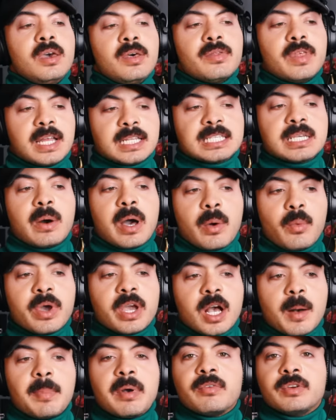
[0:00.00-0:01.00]
That's how I
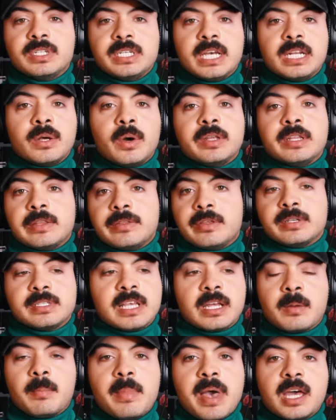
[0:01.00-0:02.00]
wake up every day knowing that there's
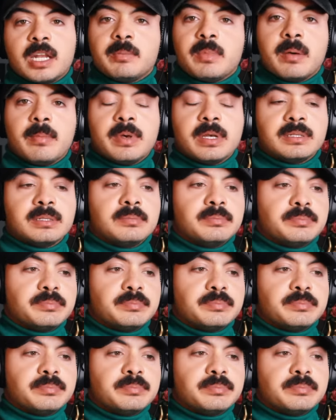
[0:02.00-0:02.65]
not a man in my bed.